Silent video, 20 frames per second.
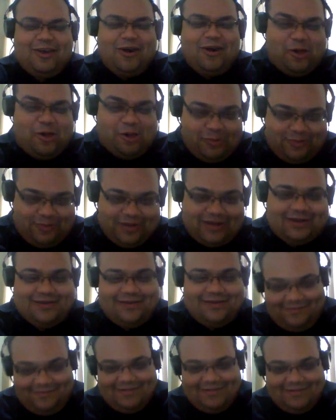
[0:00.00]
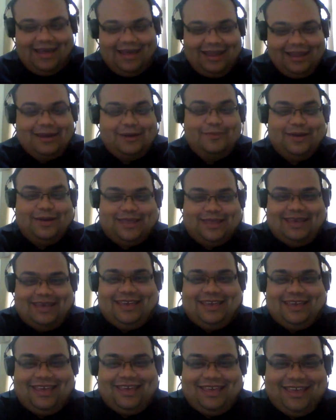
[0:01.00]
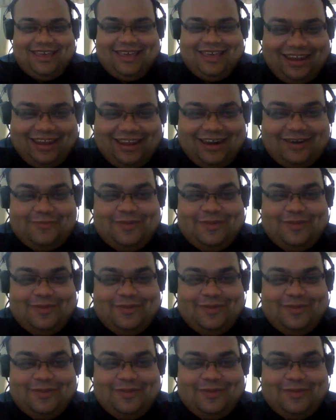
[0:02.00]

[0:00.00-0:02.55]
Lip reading: Oh, but a little